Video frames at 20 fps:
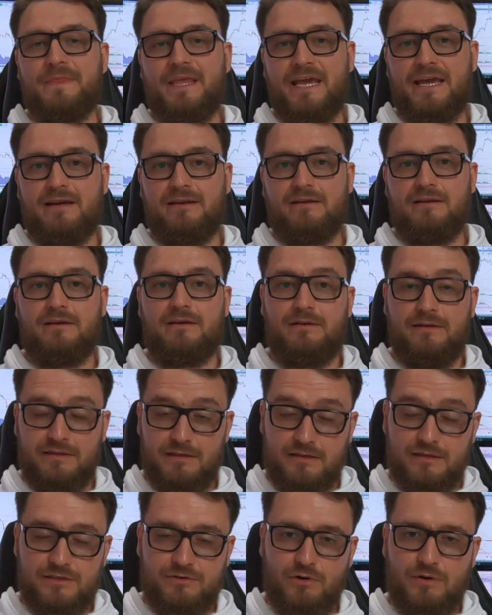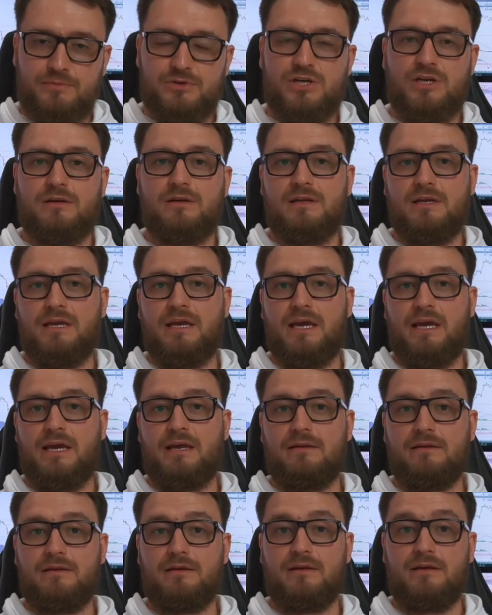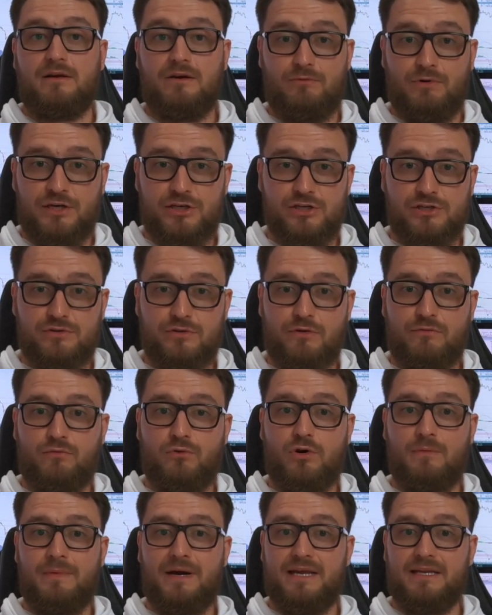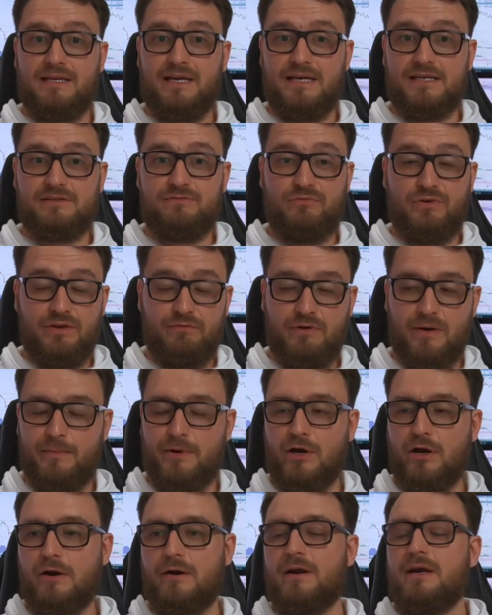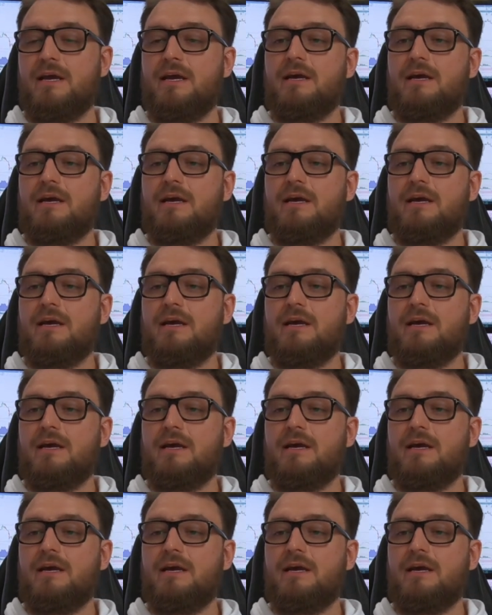and in the description, and register for my next free webinar.